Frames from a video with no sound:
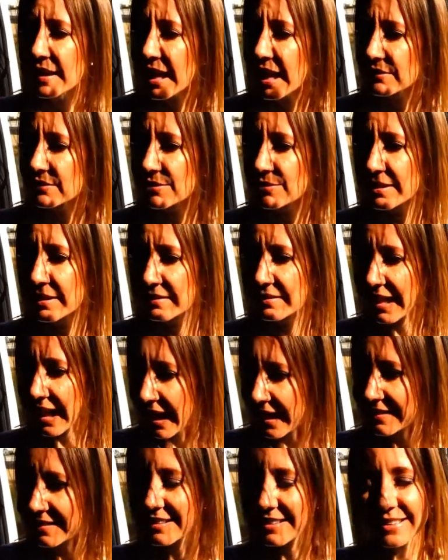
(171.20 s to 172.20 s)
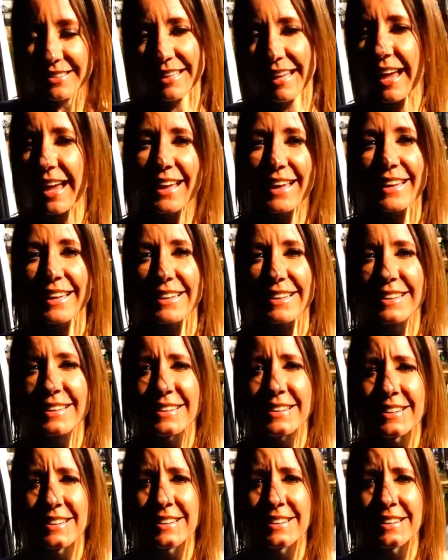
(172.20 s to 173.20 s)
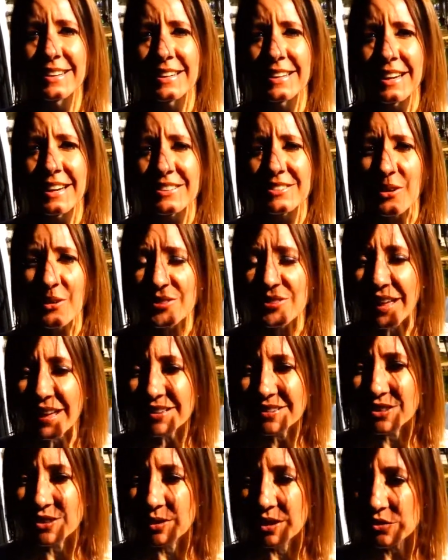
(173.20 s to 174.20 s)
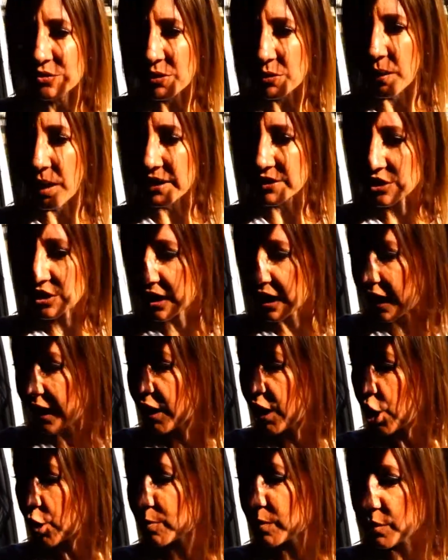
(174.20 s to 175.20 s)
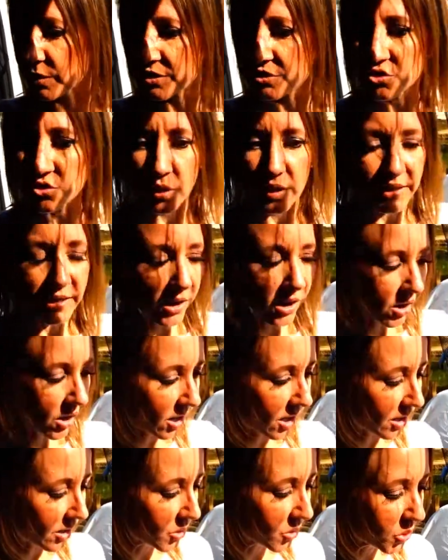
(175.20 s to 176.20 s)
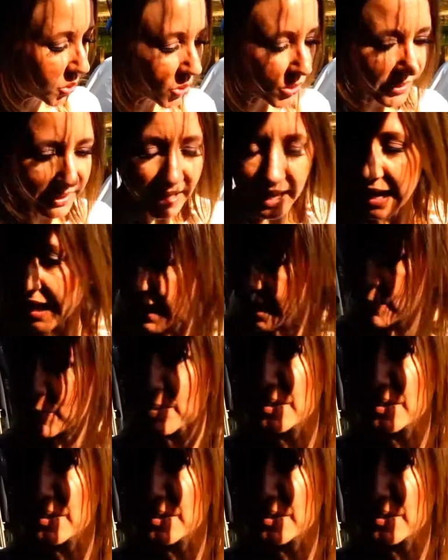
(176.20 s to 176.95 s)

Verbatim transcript: have a relaxing day. So thanks so much for watching. I hope you enjoyed our cool camp